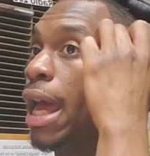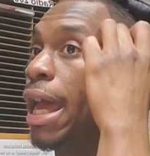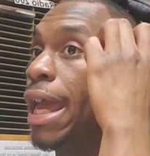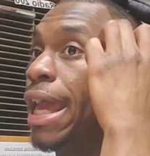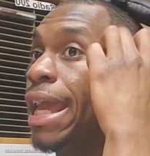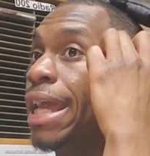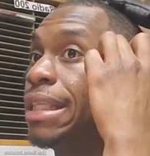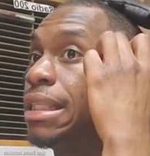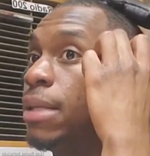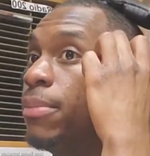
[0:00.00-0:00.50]

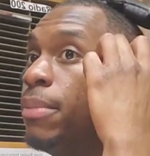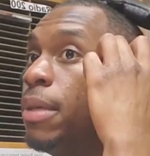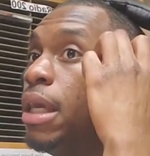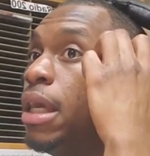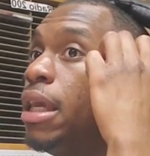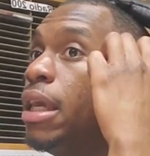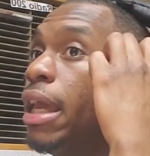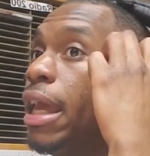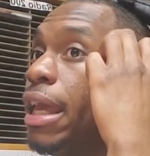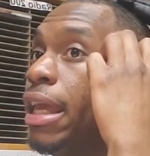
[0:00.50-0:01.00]
And to
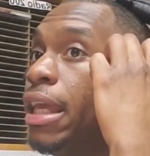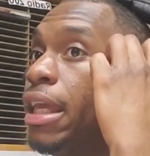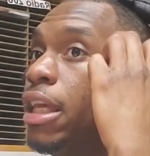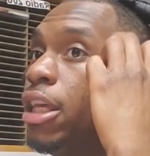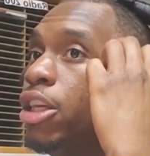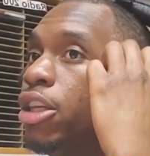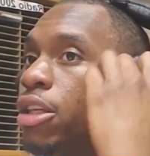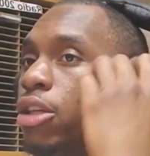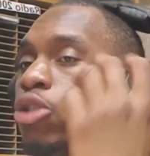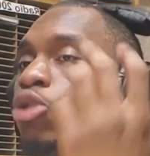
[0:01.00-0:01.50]
me,
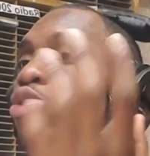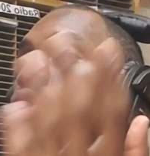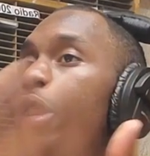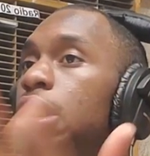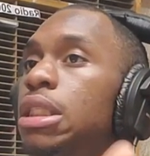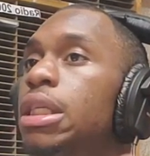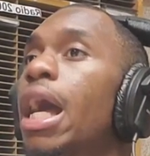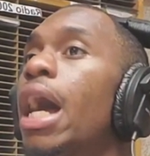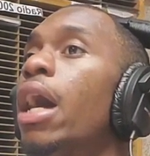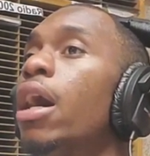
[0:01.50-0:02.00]
it, eh, you
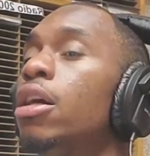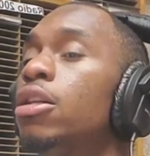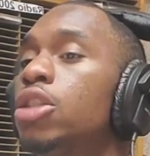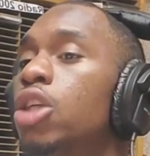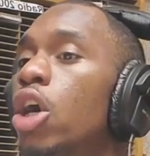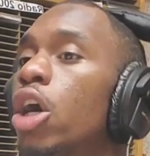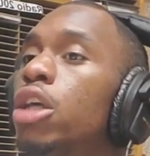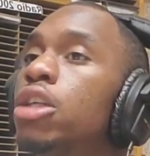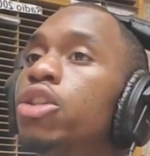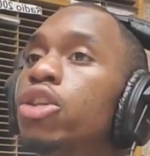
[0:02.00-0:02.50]
just got a
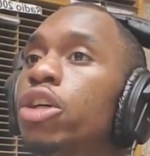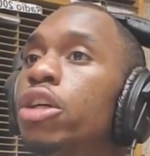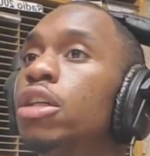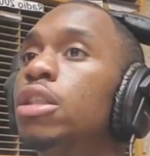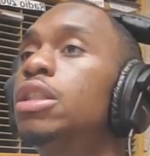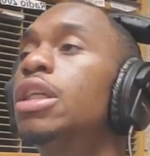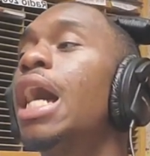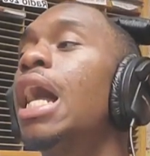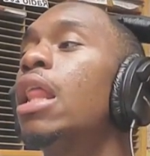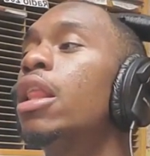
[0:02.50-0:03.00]
Charger or
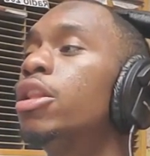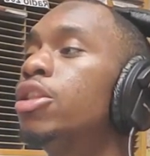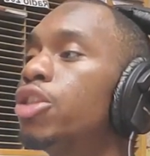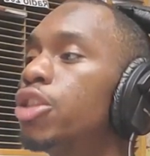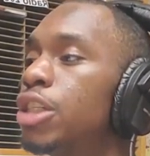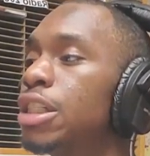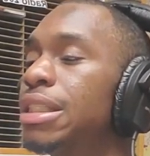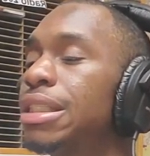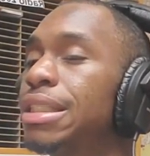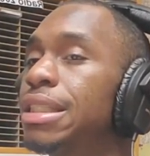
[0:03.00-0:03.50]
a
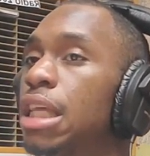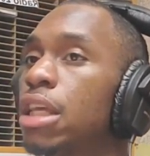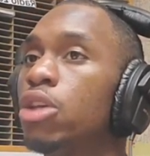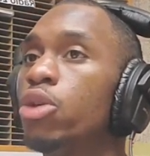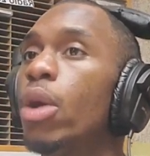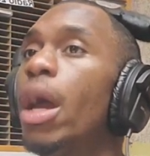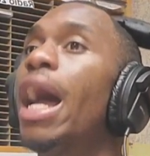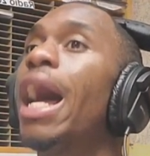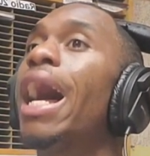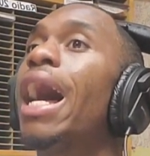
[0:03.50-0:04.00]
Challenger just to say
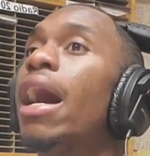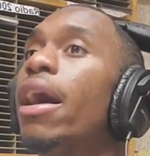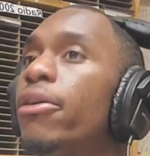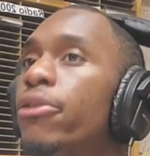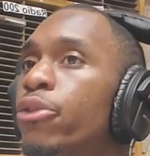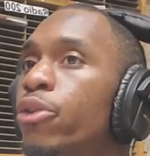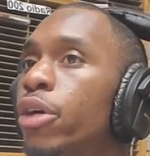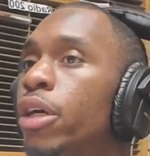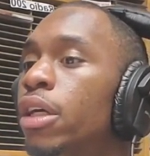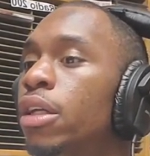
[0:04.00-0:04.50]
you
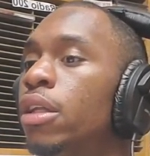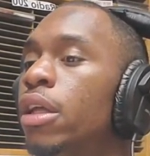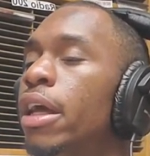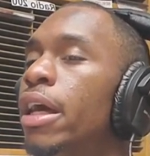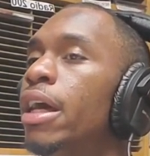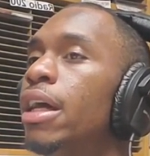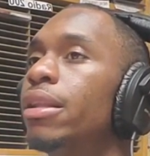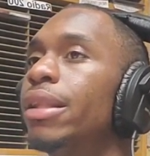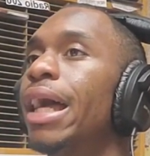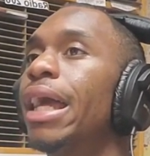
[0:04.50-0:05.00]
have one.
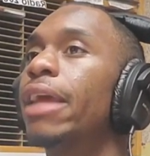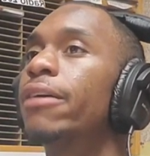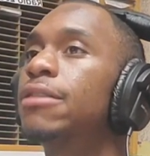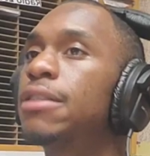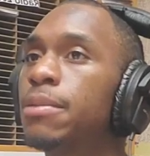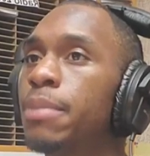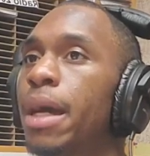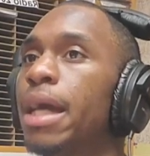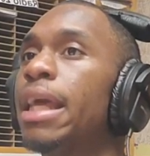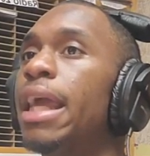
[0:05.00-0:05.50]
Like if
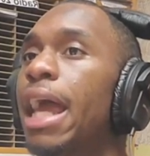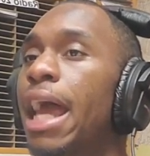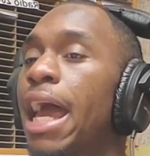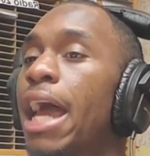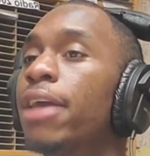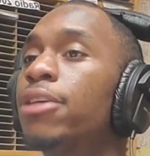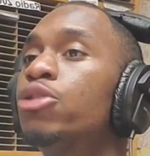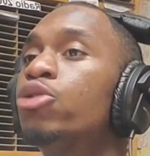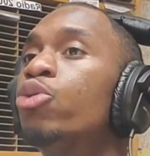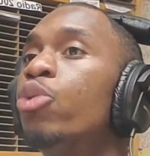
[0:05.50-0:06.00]
somebody
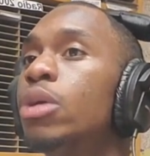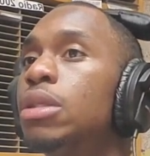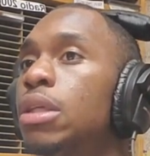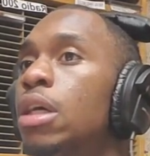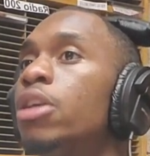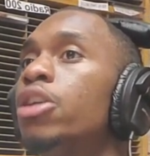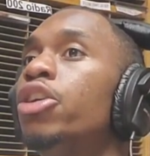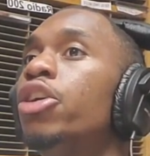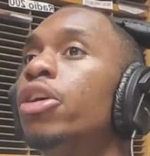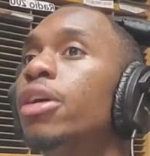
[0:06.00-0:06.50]
asks you what's
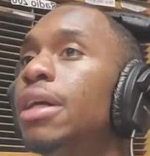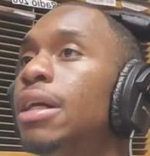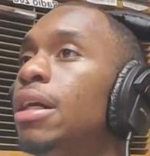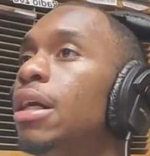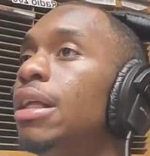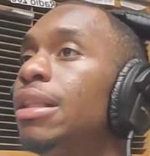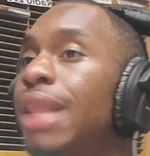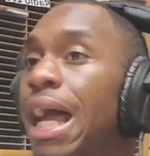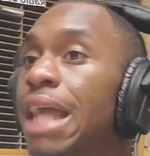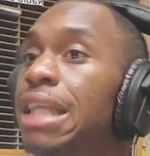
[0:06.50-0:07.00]
under your
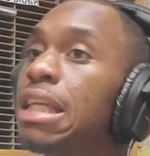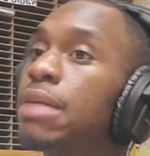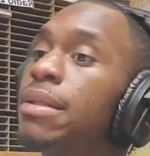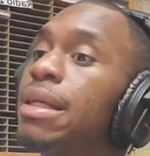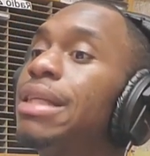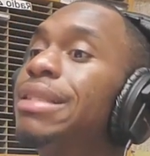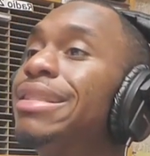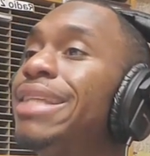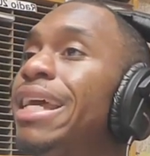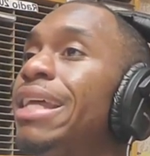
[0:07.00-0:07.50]
hood, nine times
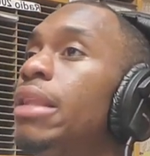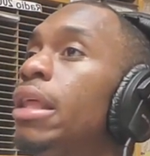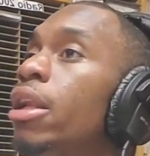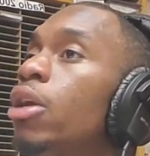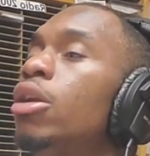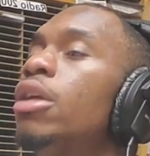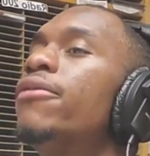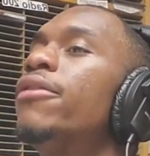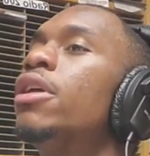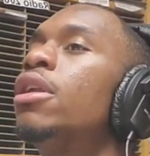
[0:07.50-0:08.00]
out of ten they
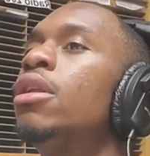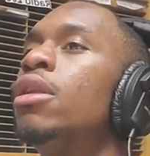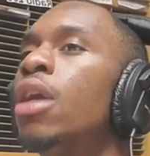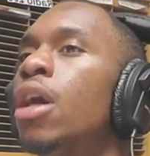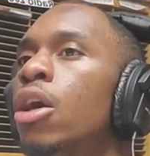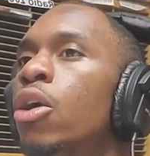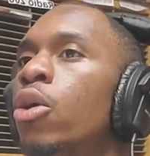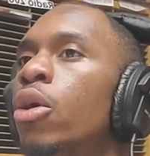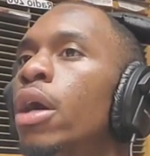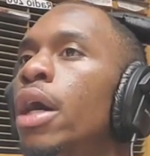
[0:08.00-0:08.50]
don't even
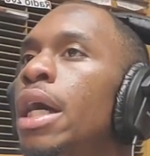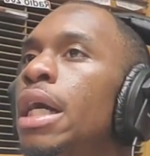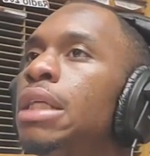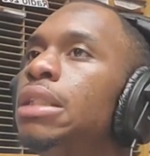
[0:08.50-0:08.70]
know.